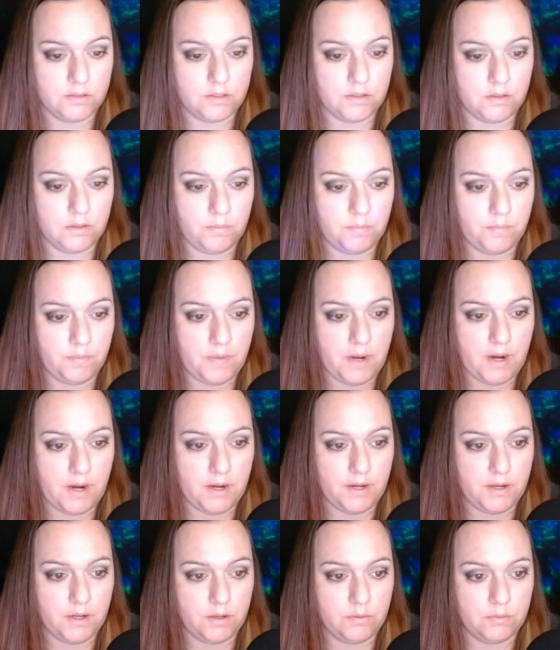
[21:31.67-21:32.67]
the
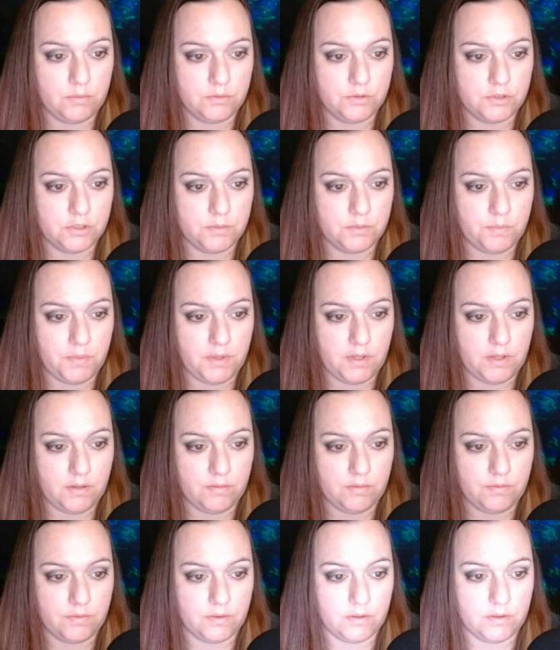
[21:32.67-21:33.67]
patio will just be
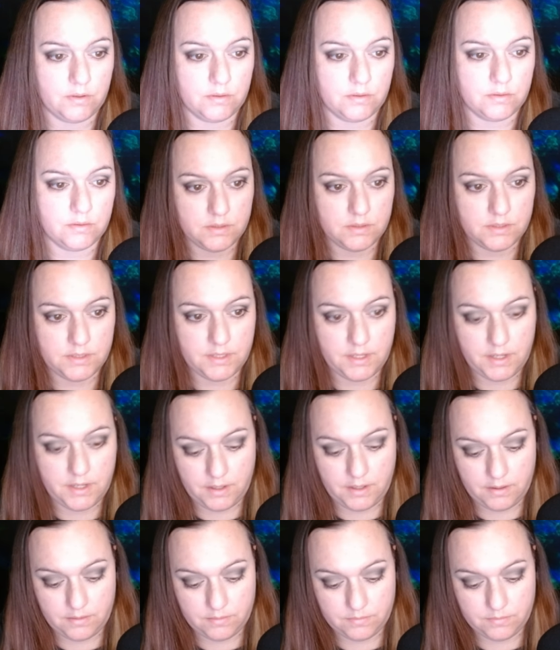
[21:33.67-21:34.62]
for sitting.